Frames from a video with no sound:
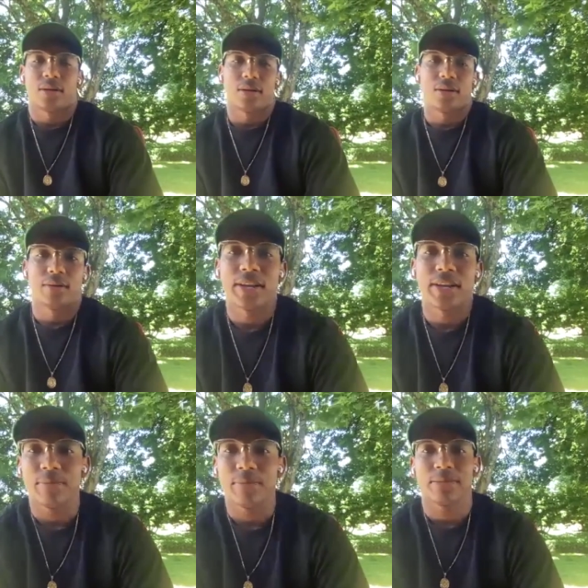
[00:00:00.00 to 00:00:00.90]
name is
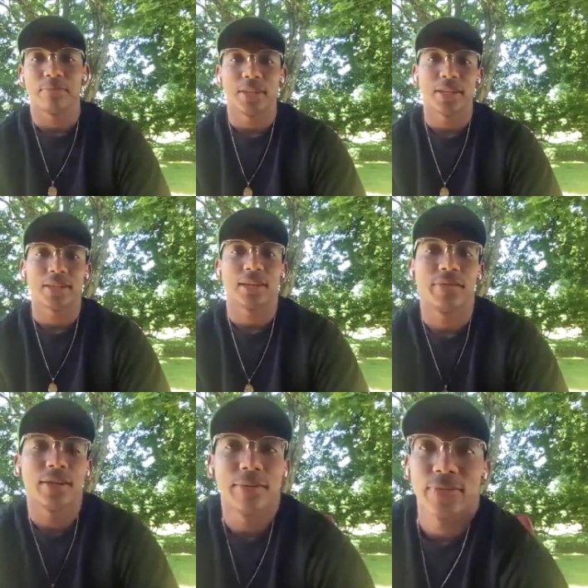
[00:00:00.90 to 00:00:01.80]
Malik Lovette,
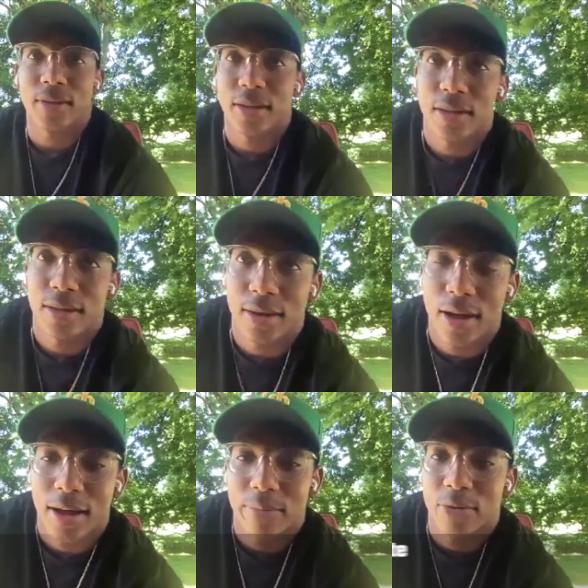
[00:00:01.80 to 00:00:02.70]
and
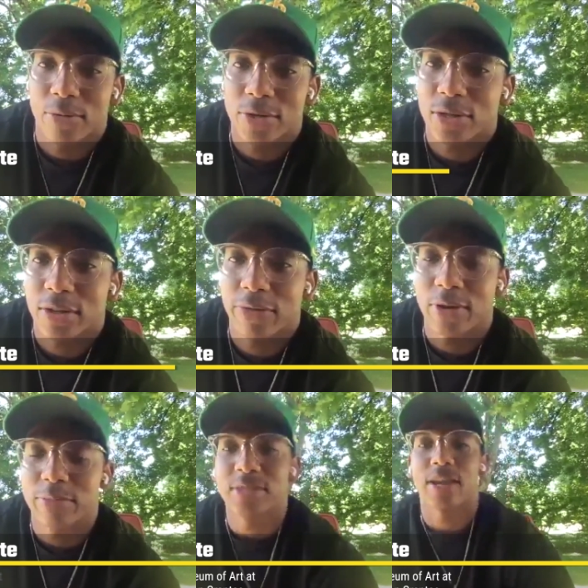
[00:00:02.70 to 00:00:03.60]
I'm originally
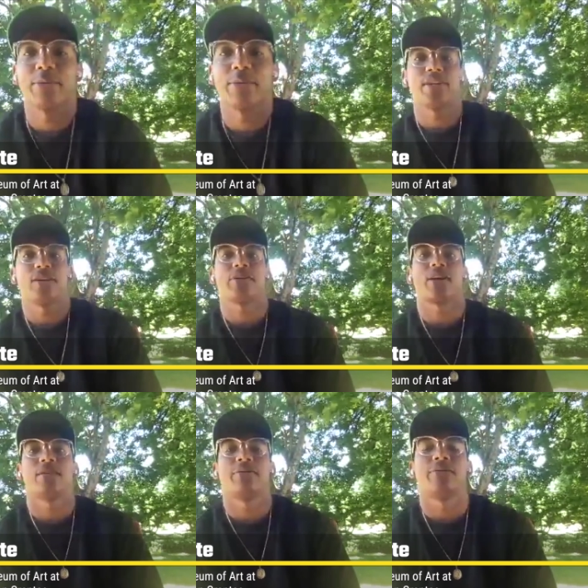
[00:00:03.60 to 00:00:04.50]
from San Bernardino,
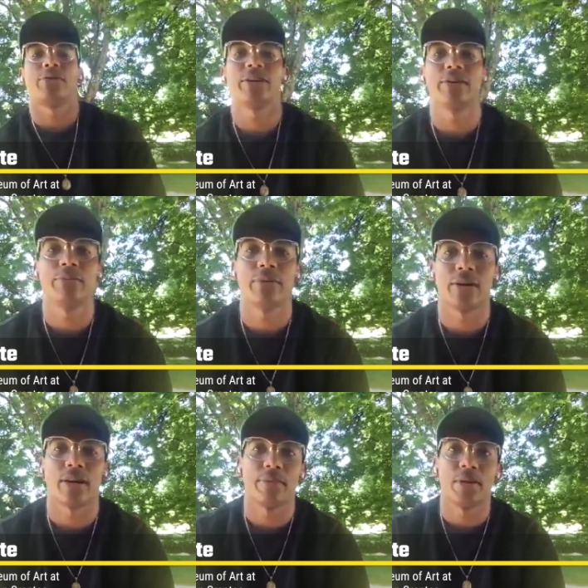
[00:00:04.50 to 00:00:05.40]
California,
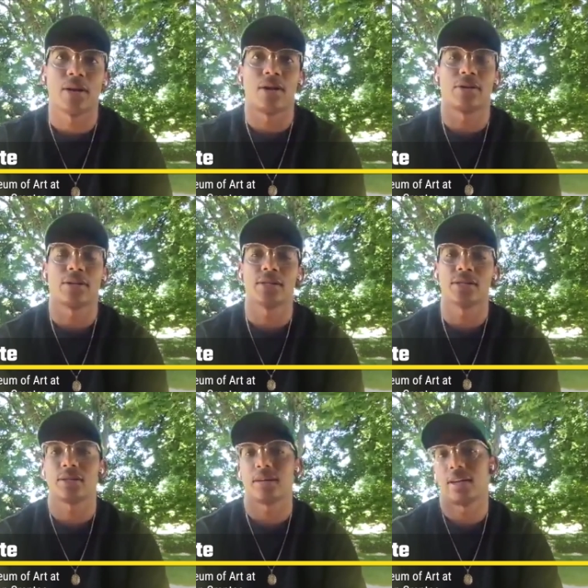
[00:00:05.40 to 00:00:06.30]
but I'm an
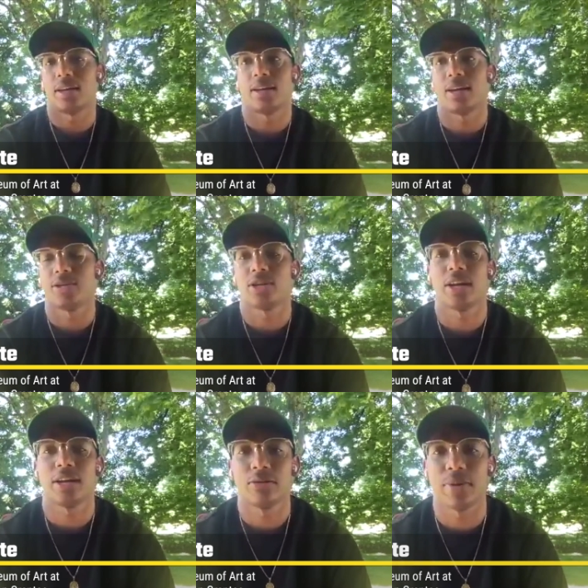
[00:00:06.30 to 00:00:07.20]
artist and
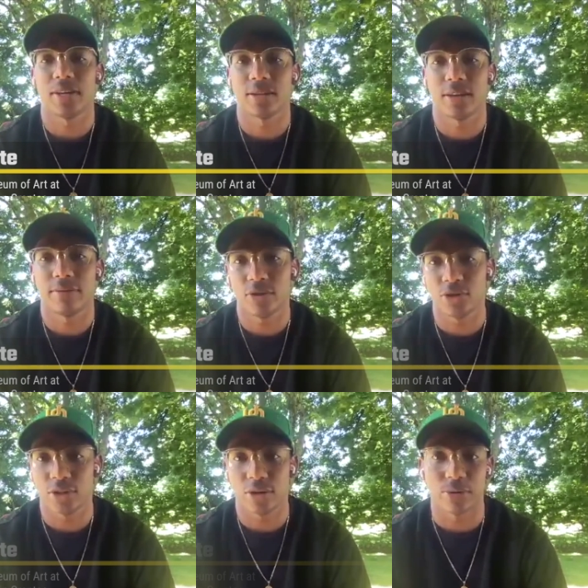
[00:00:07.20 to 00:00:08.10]
educator based out of
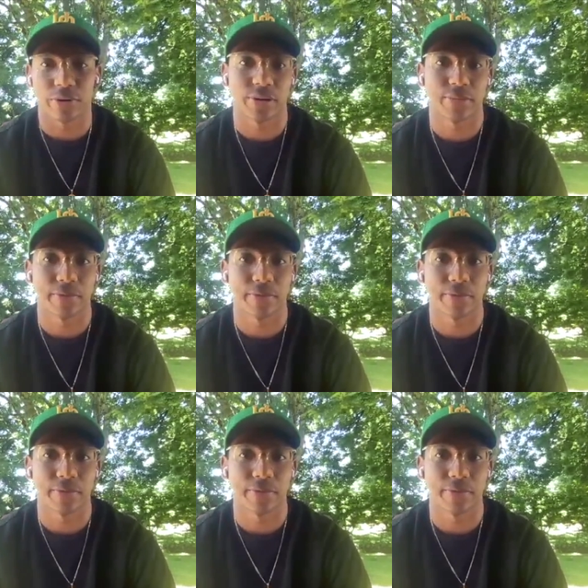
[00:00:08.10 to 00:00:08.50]
Eugene, Oregon.